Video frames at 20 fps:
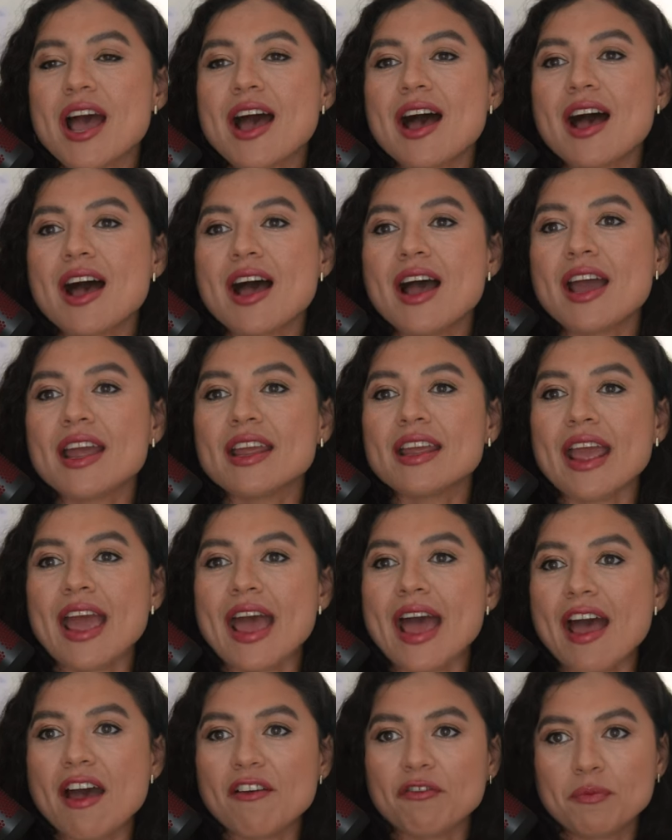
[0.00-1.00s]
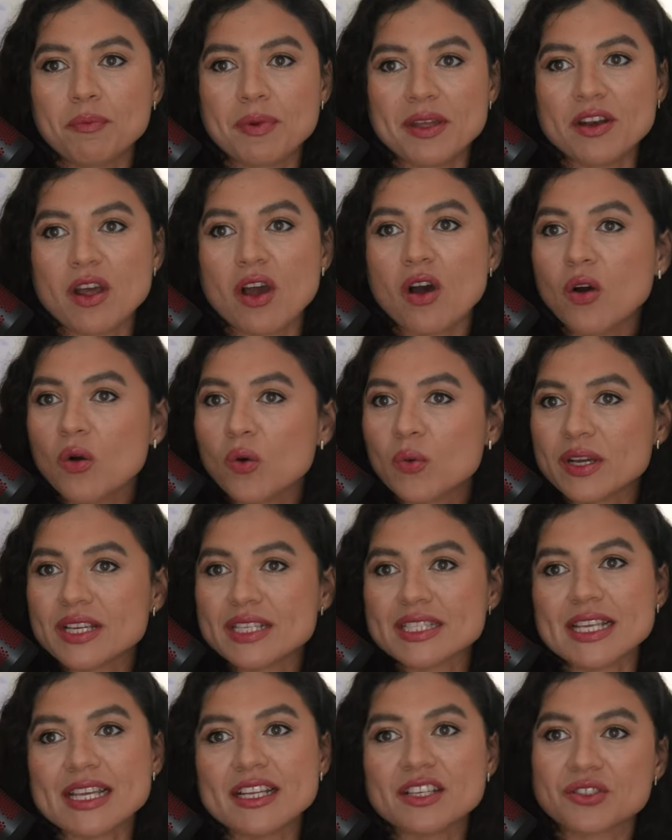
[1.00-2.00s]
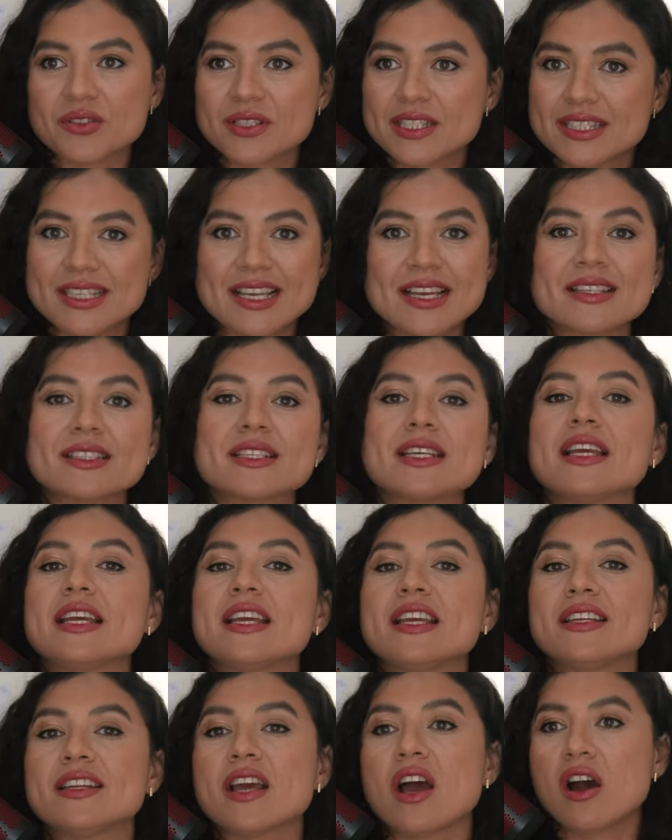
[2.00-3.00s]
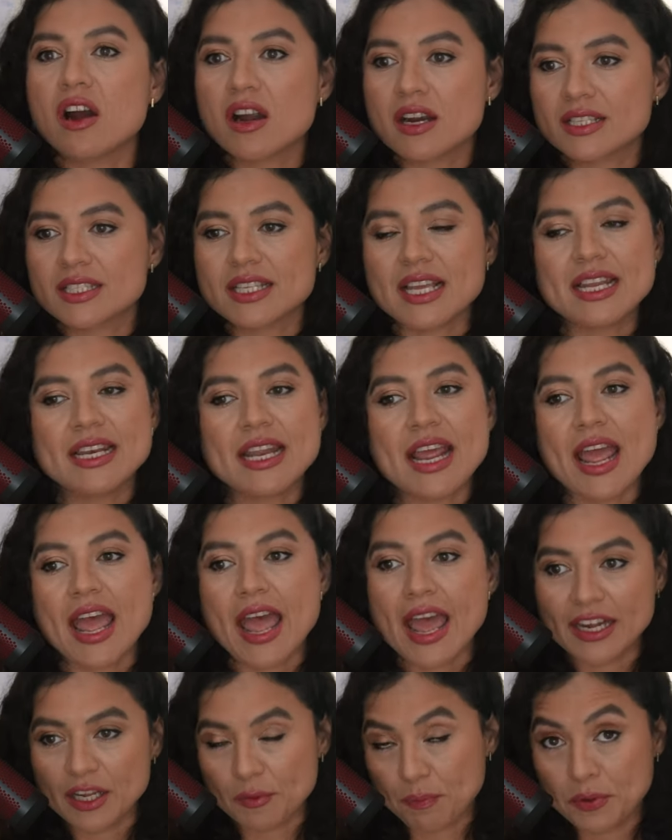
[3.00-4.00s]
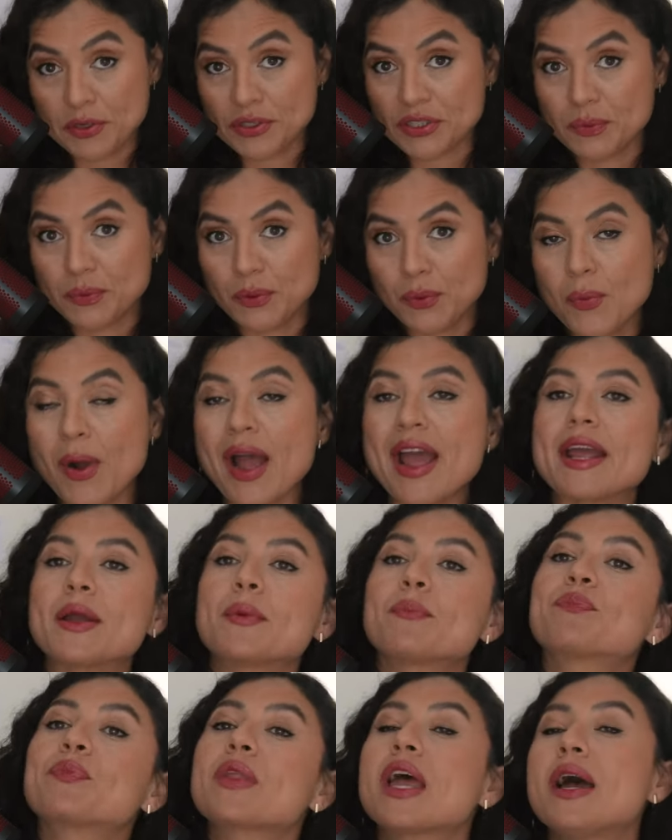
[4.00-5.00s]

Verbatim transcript: I have been always interested in arts in any possible way.